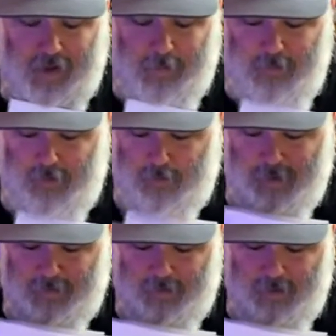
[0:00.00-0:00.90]
I'm just
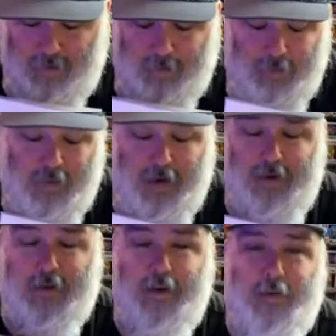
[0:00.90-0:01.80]
missing number 1
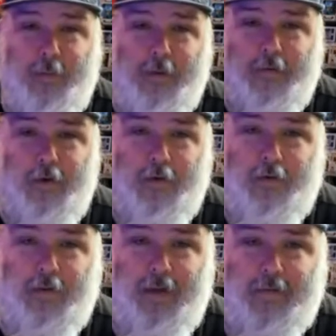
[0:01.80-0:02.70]
and 2 from the first
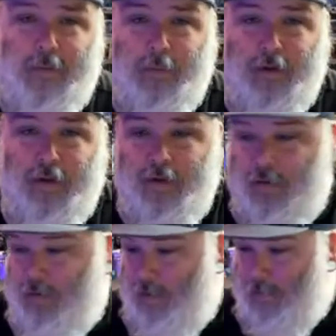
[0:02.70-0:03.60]
11
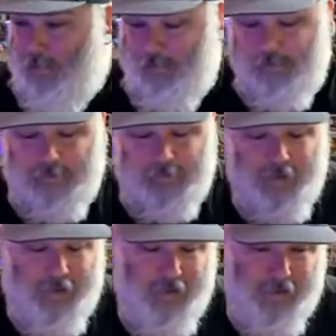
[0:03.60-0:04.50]
books.
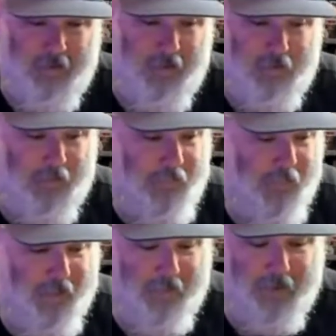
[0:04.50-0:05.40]
So if
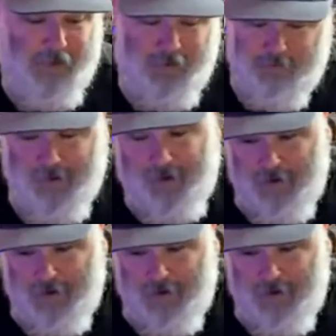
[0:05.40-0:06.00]
you're out there and you've got